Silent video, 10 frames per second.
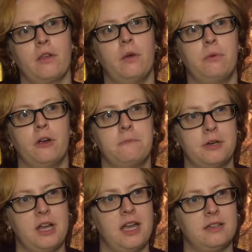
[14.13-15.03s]

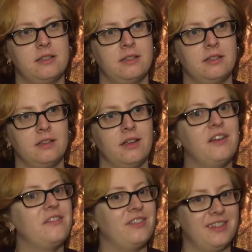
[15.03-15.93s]
appropriate
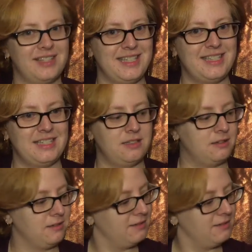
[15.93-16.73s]
for the season,